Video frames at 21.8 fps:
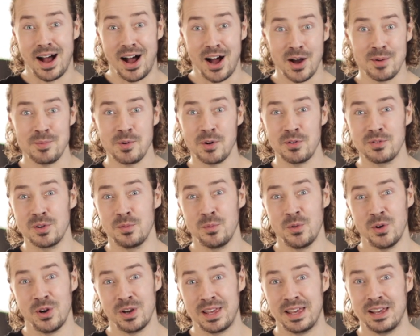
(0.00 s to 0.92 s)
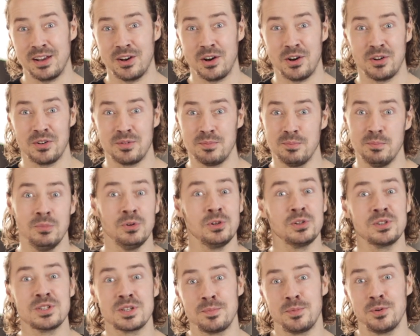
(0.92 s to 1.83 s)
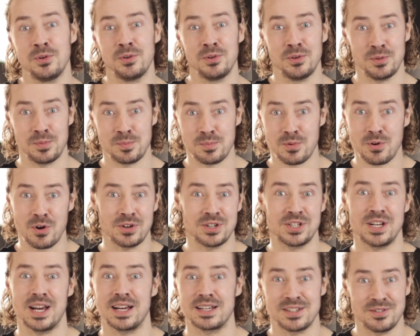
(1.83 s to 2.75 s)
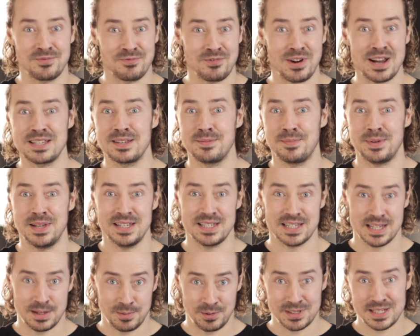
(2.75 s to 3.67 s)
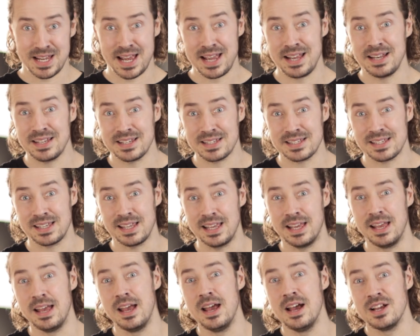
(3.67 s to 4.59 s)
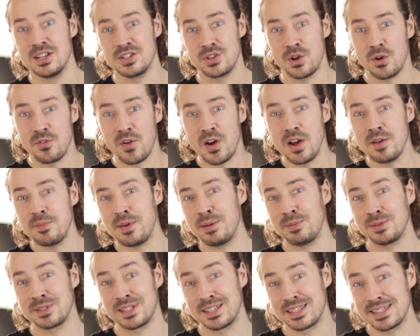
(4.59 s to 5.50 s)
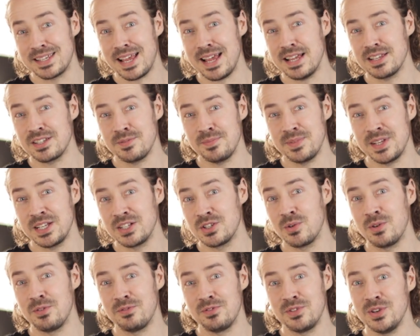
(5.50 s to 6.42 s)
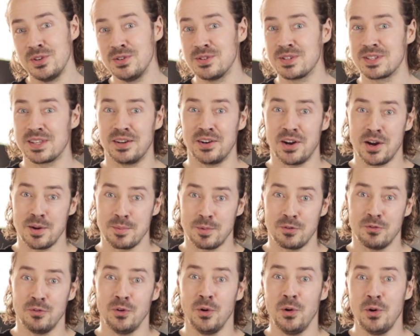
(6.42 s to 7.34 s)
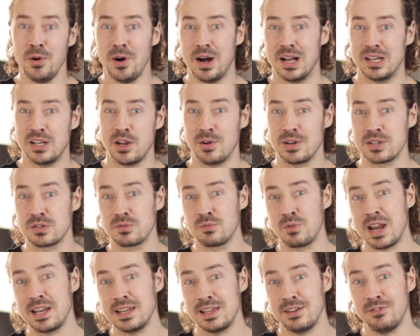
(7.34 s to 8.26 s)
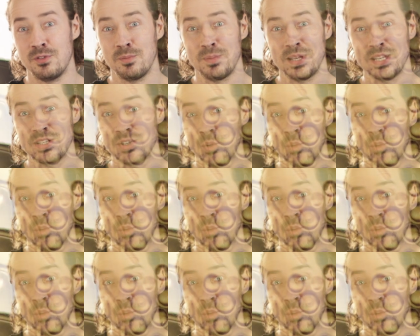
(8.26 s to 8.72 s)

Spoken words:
I'm often working on multiple projects and recipes simultaneously, so if I'm able to set something to infuse the night before and know it's ready for me to